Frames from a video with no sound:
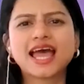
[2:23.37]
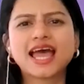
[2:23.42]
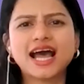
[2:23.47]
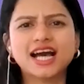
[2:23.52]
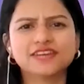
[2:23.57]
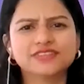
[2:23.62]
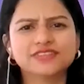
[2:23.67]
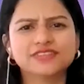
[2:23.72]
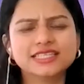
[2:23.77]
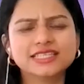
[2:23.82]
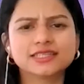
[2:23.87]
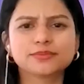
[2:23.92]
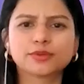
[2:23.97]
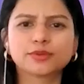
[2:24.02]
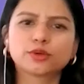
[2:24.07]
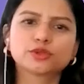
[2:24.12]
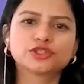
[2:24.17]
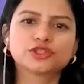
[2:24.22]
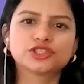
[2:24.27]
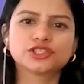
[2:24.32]
have these
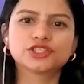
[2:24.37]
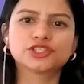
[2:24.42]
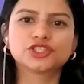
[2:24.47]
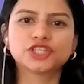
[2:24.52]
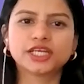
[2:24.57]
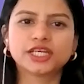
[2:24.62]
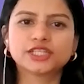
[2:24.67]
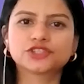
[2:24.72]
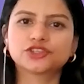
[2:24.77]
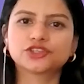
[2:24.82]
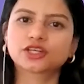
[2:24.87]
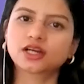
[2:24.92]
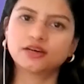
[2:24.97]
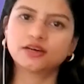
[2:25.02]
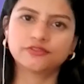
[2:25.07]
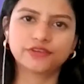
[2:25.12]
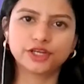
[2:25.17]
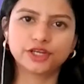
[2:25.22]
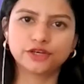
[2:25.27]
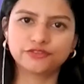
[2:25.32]
approaches changed
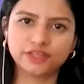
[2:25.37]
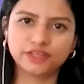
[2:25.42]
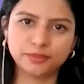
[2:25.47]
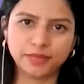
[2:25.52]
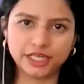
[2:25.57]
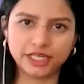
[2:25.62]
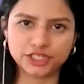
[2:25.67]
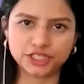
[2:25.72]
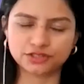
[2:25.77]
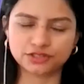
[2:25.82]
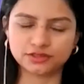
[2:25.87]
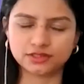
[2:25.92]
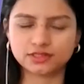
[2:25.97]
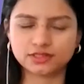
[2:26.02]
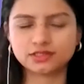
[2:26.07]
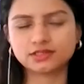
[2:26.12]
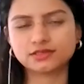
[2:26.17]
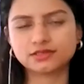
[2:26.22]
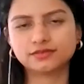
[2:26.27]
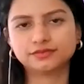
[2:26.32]
recovery of the
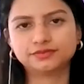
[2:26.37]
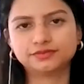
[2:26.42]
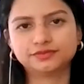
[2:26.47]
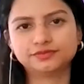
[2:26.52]
patients?